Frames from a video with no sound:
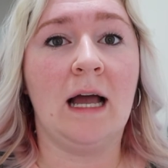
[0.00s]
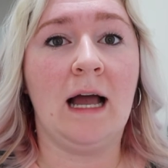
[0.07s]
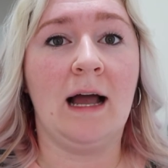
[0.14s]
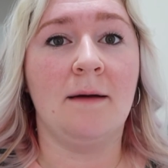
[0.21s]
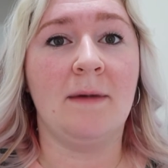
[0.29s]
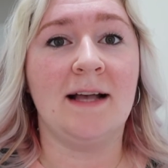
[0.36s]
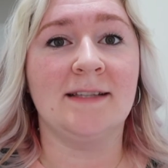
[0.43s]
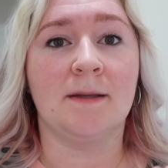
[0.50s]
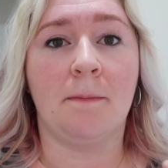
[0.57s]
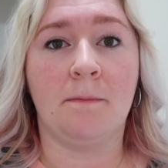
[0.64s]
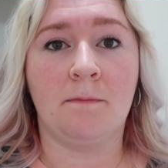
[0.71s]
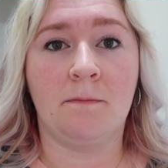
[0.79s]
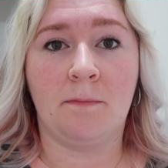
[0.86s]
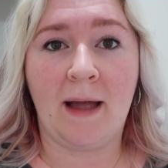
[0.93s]
as a
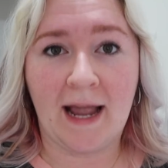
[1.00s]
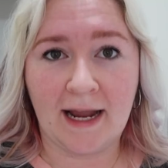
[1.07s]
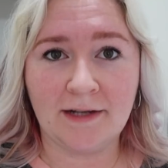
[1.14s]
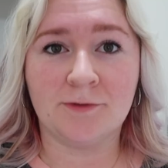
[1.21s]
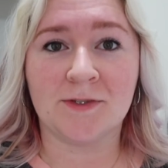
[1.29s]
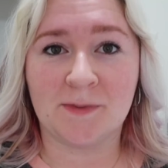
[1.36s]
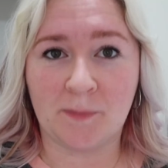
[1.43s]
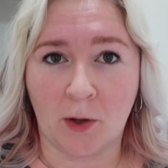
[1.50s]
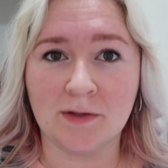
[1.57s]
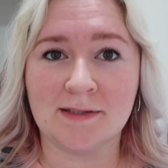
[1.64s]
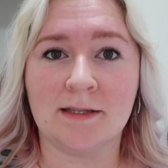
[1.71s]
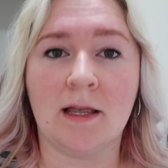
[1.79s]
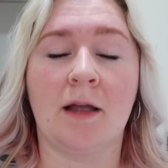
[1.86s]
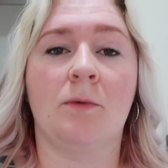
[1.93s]
pain
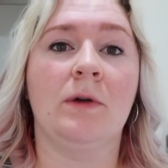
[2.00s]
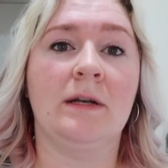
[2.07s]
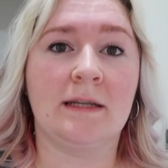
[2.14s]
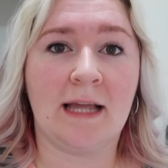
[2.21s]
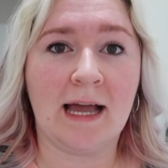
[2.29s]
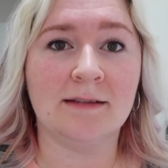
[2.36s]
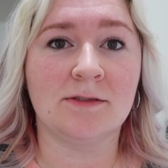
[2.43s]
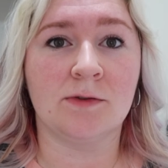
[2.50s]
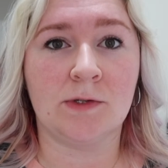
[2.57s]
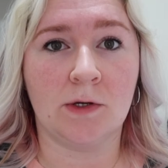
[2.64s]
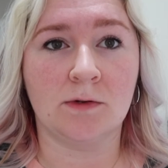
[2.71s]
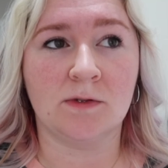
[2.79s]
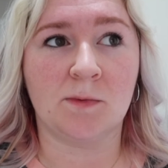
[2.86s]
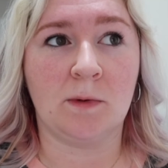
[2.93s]
response, like when cats or
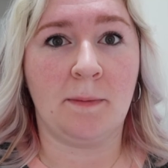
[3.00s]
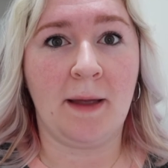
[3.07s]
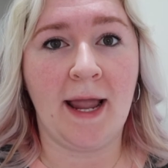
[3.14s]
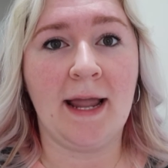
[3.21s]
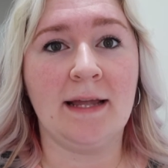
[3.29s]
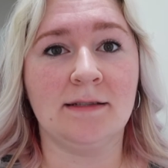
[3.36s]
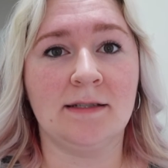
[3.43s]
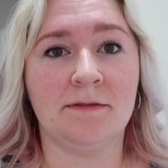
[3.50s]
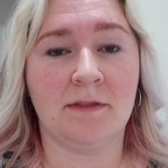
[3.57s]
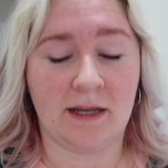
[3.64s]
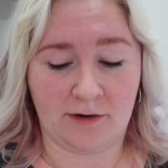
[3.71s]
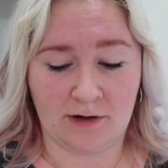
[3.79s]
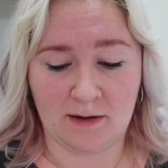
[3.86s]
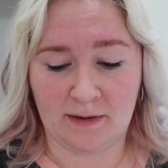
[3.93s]
dogs would pant if
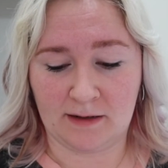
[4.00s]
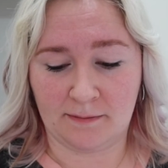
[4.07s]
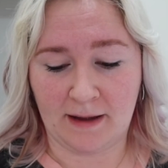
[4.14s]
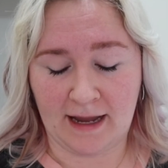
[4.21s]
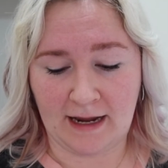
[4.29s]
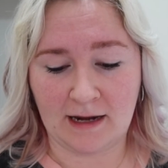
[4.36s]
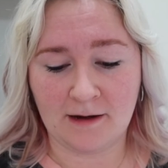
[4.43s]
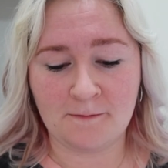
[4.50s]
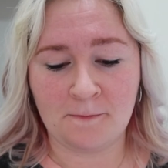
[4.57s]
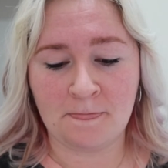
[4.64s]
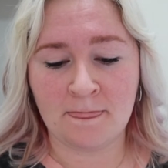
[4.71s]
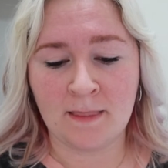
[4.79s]
they're in a bit of pain.